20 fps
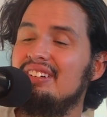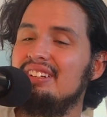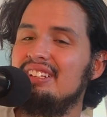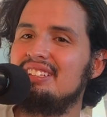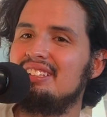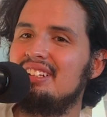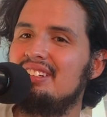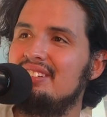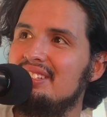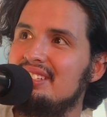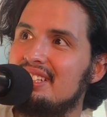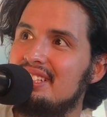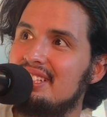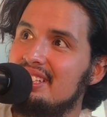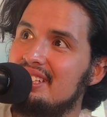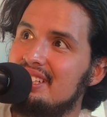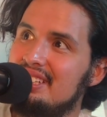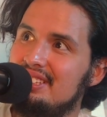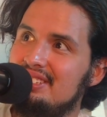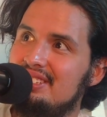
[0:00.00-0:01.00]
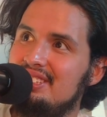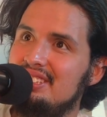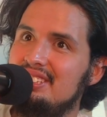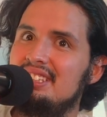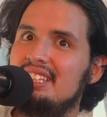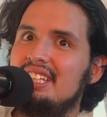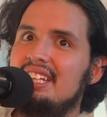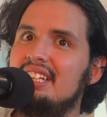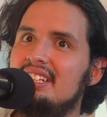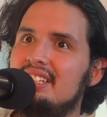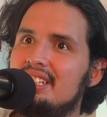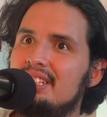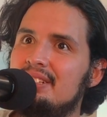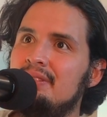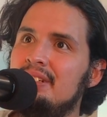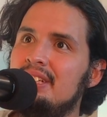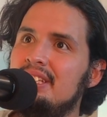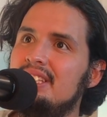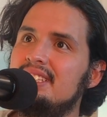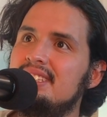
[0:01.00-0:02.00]
all the good country like we
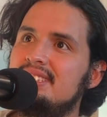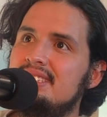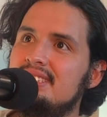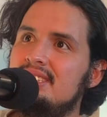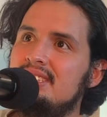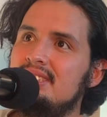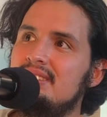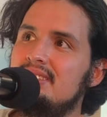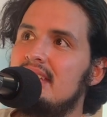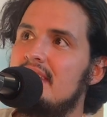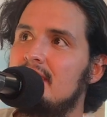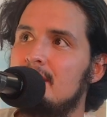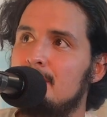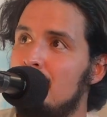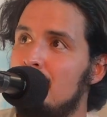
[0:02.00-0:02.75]
listen to, not the pop